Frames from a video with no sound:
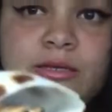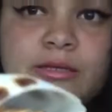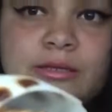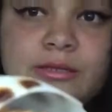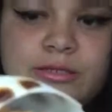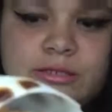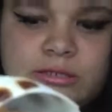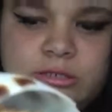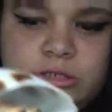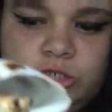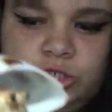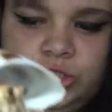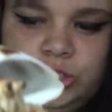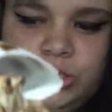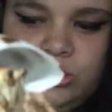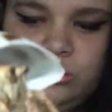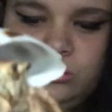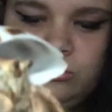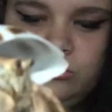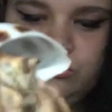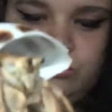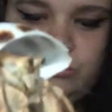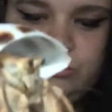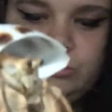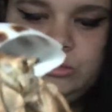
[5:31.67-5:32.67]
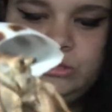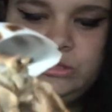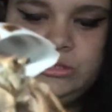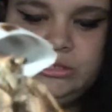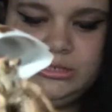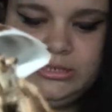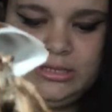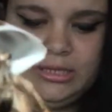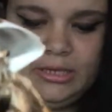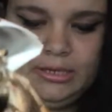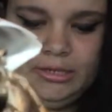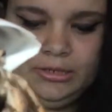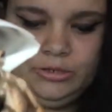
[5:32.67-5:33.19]
And this shell
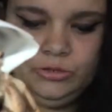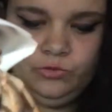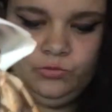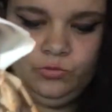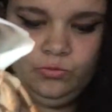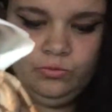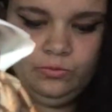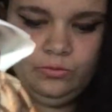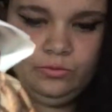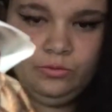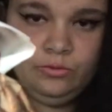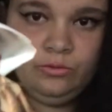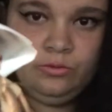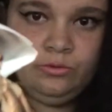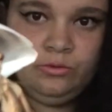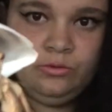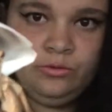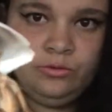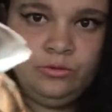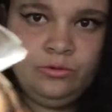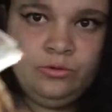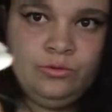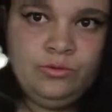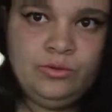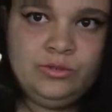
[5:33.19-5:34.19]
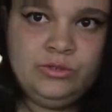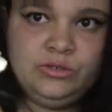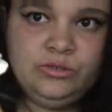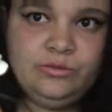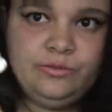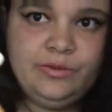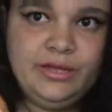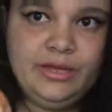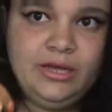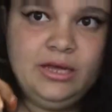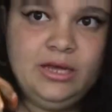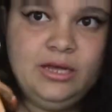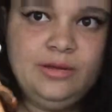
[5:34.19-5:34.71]
decided to want to
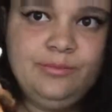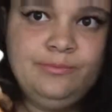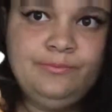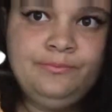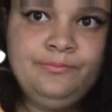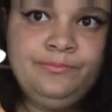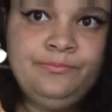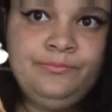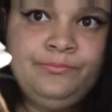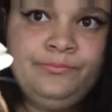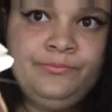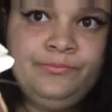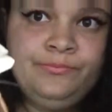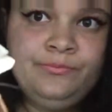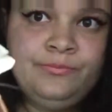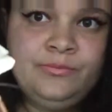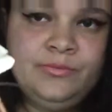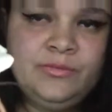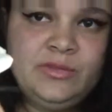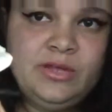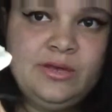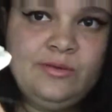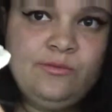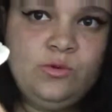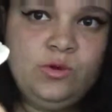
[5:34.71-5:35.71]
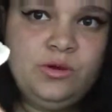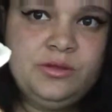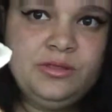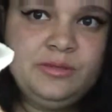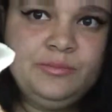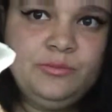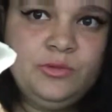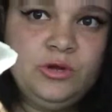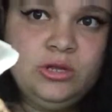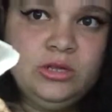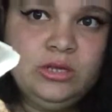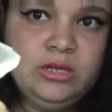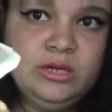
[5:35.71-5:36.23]
wake up. I woke
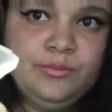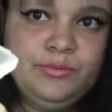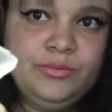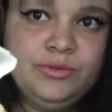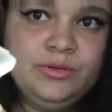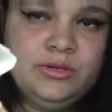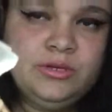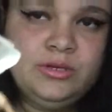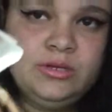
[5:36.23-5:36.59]
them all up.